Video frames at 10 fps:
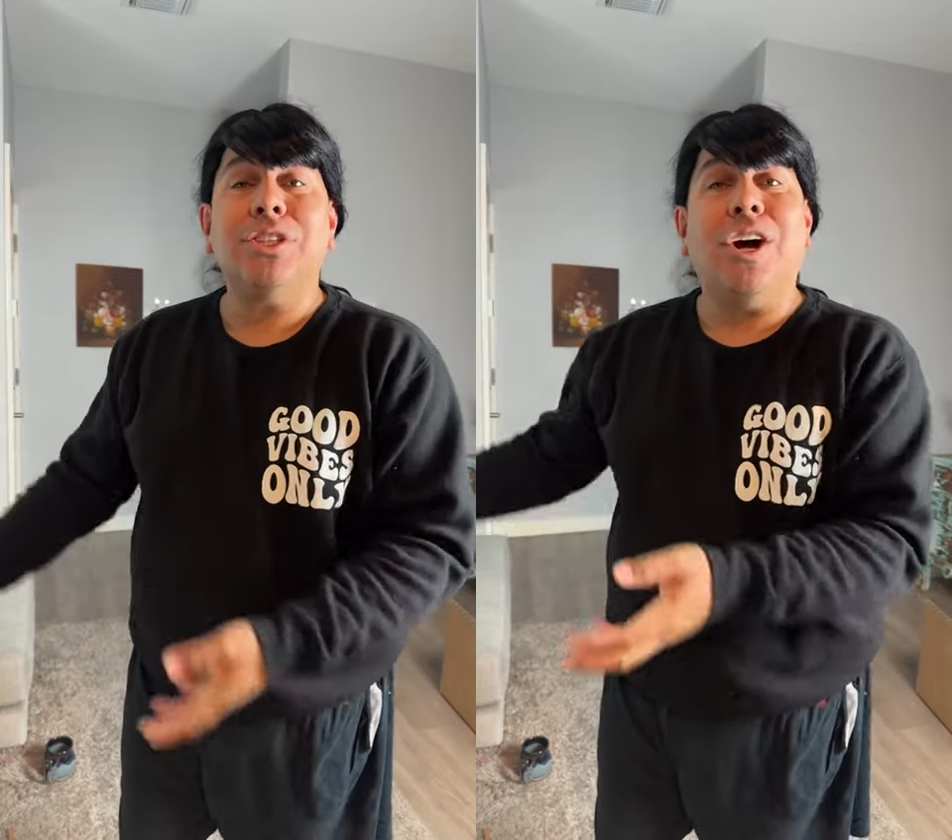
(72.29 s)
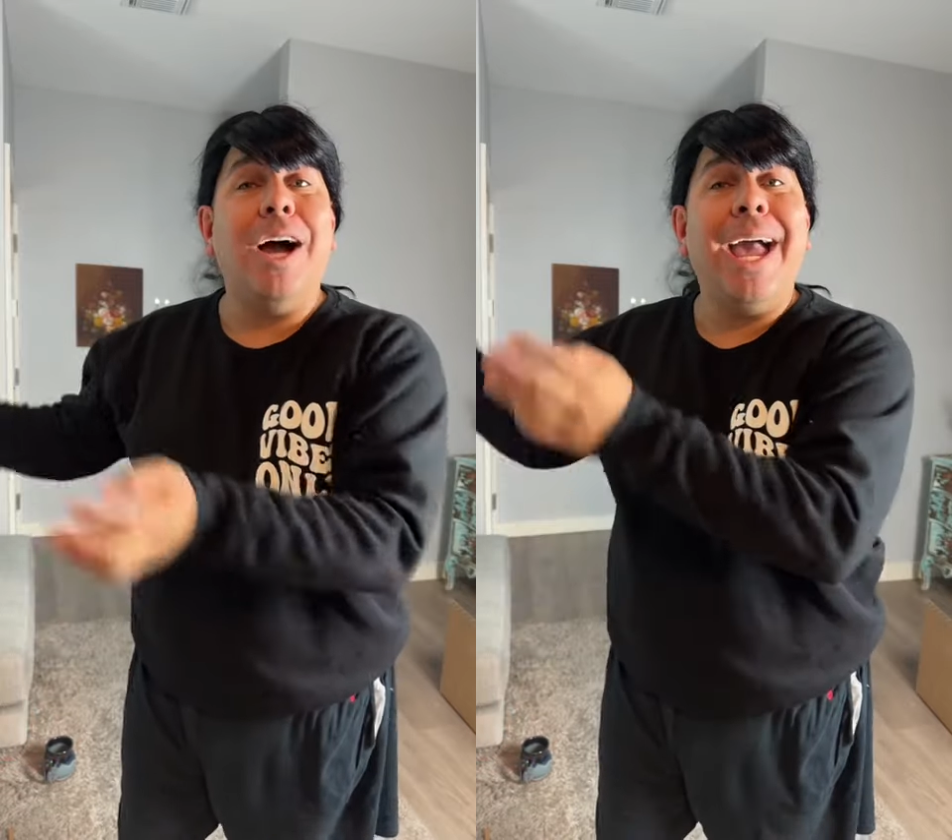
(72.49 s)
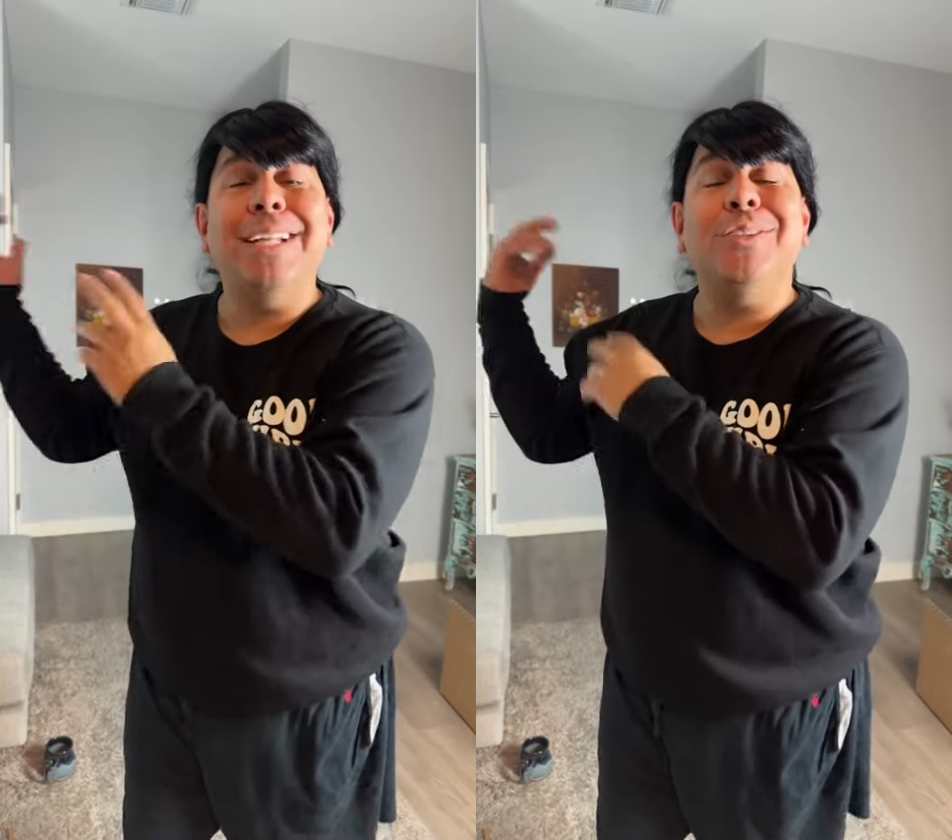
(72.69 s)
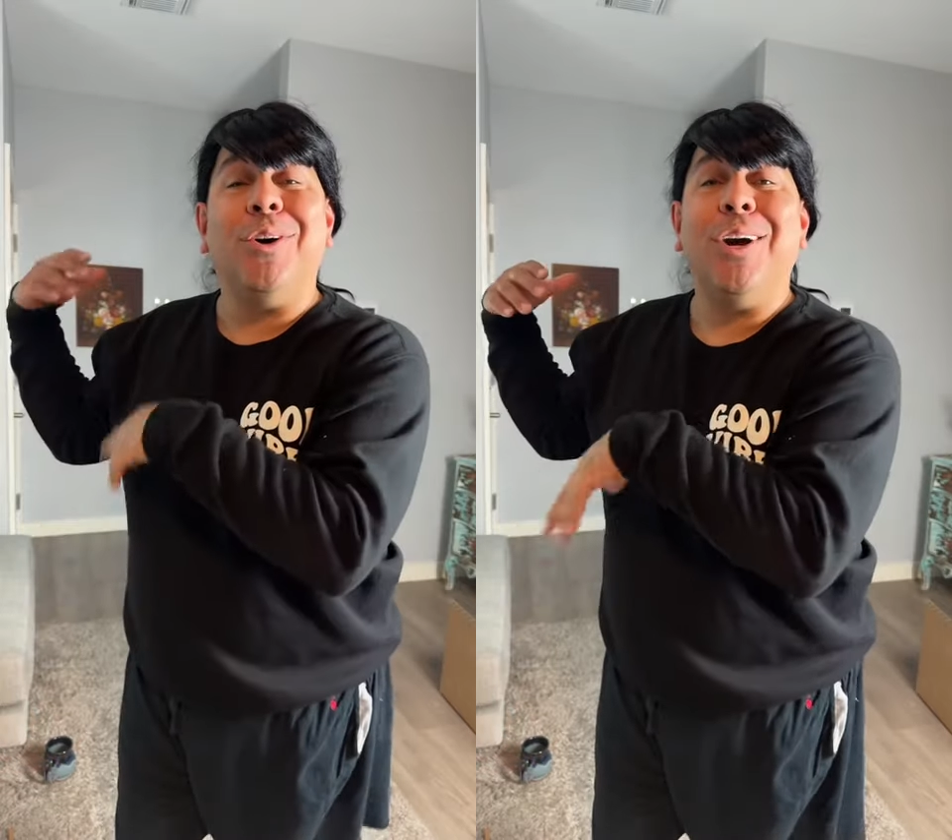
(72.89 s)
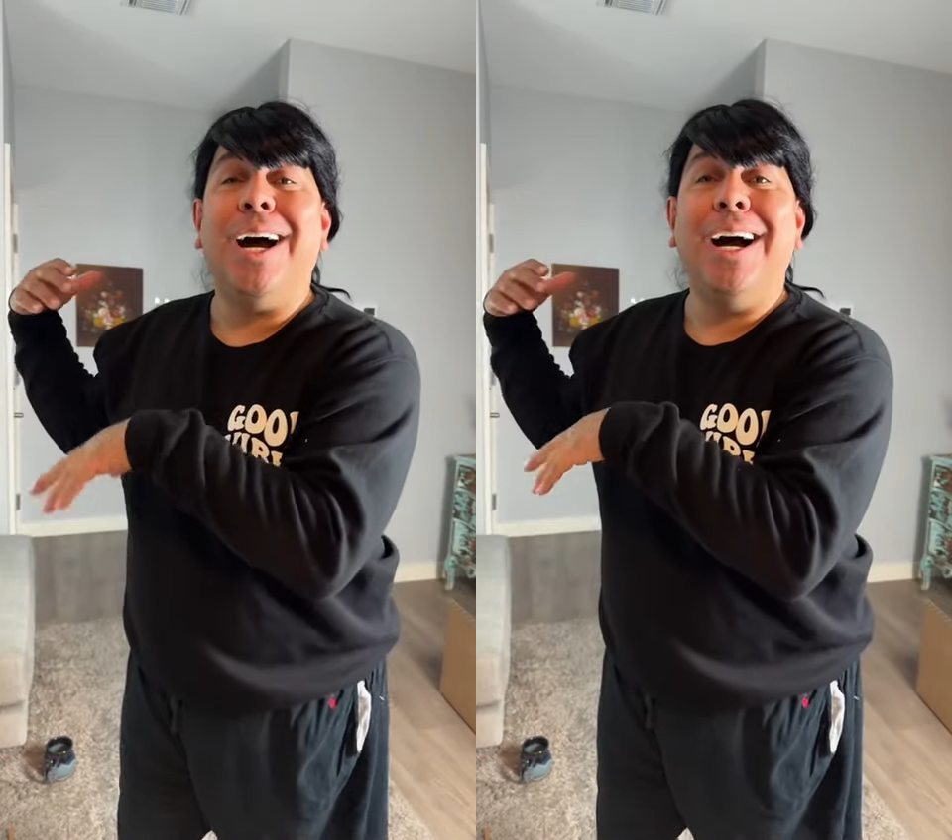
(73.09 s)
Aunt
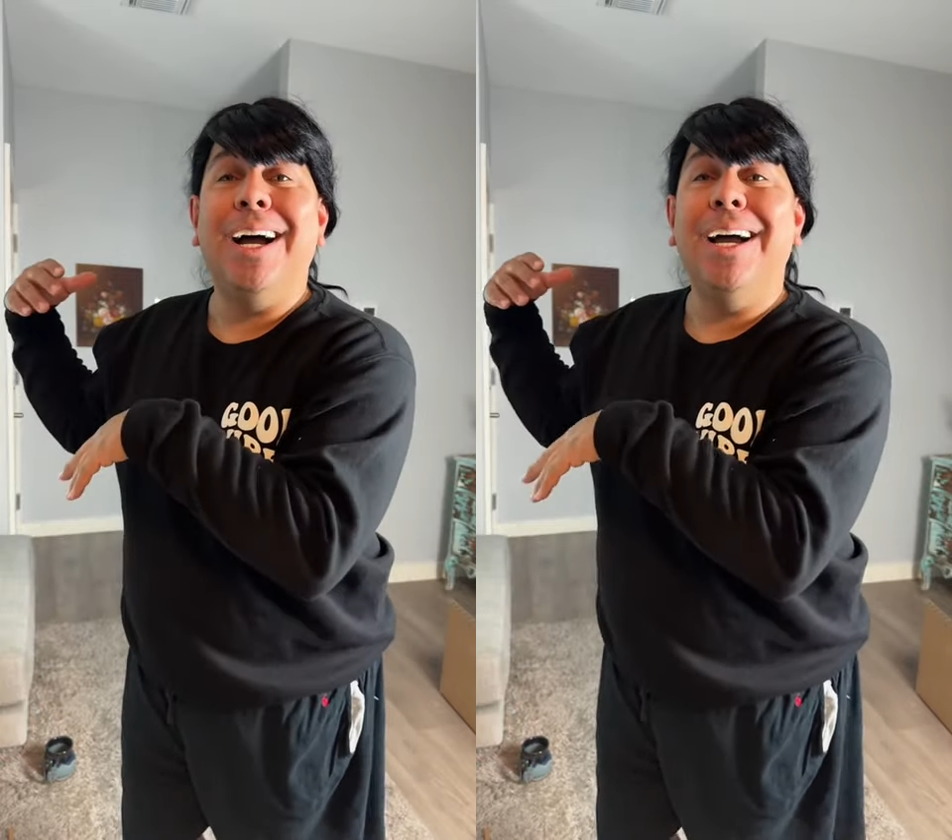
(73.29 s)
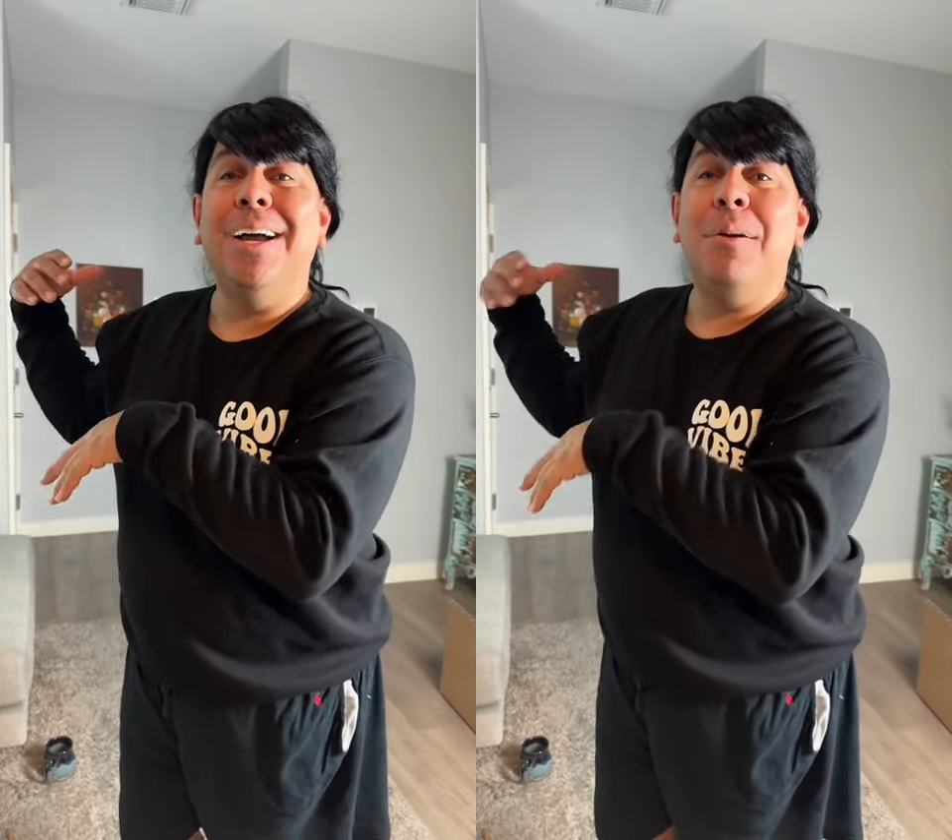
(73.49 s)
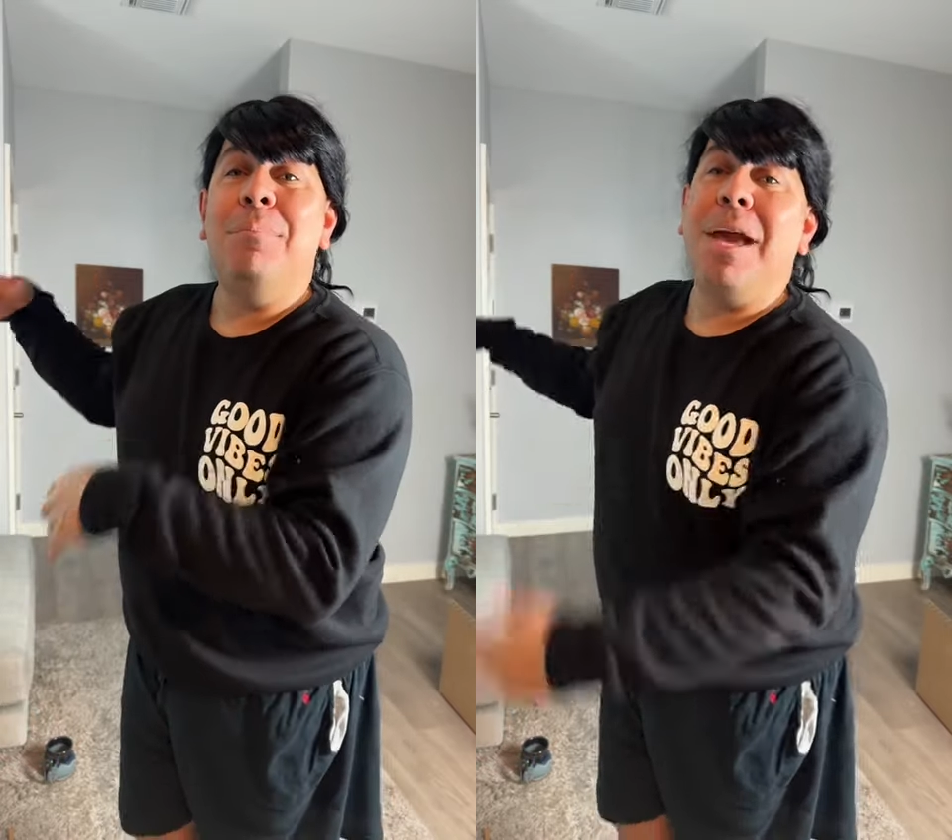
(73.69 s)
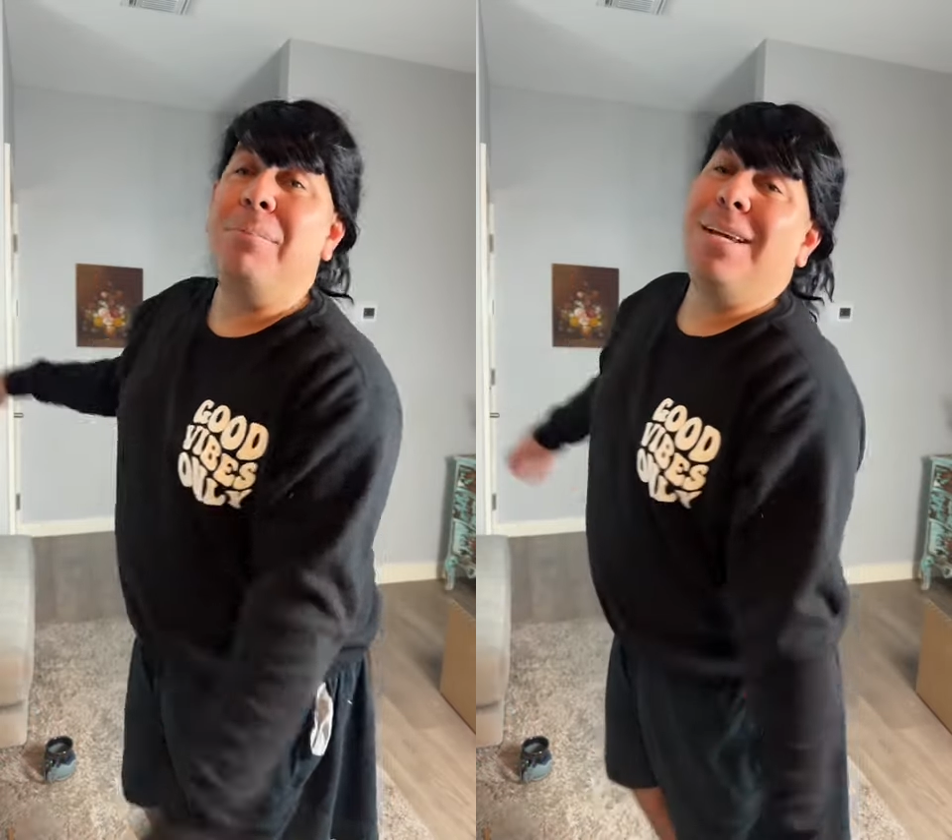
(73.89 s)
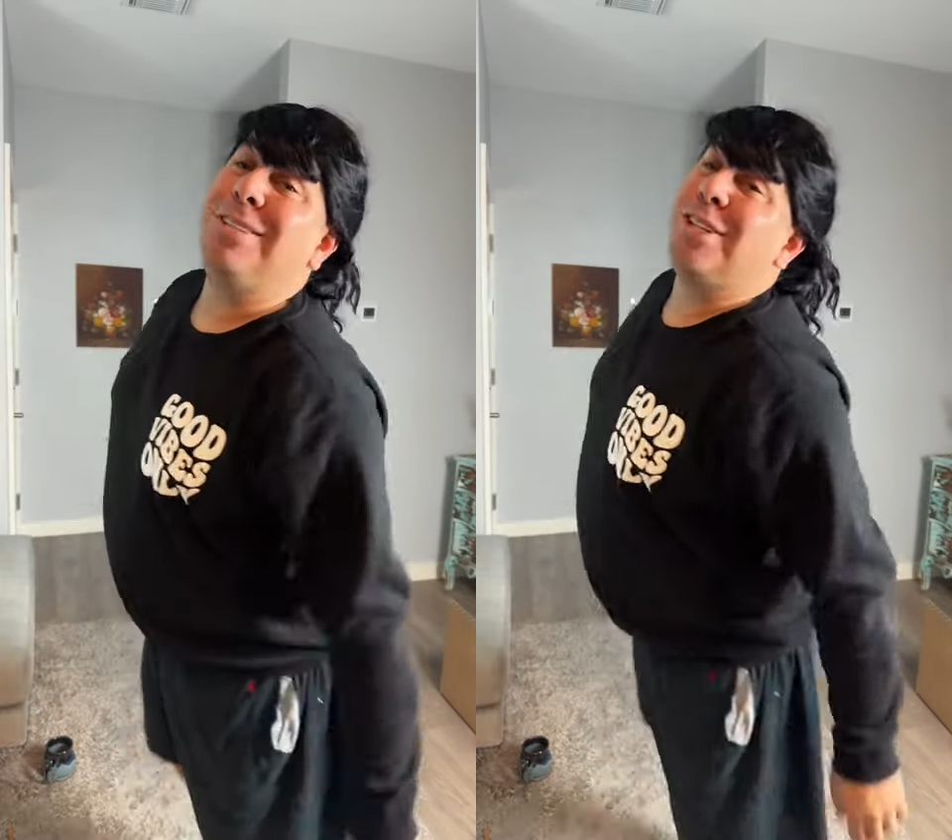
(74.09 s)
Dora. Maybe
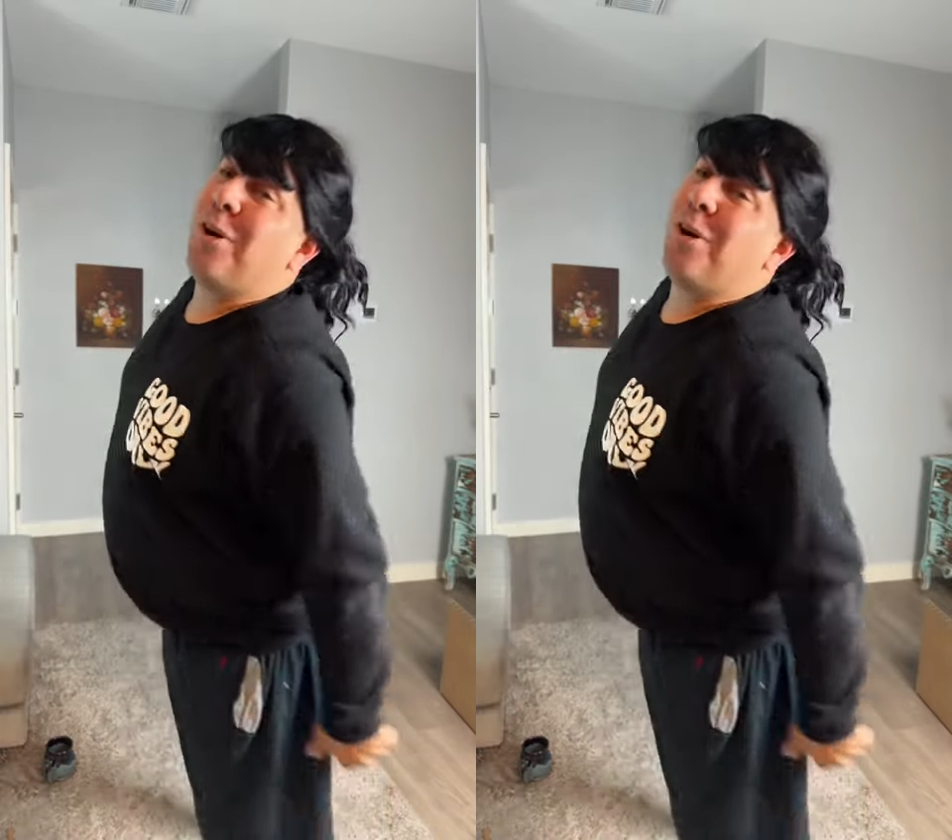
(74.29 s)
she'll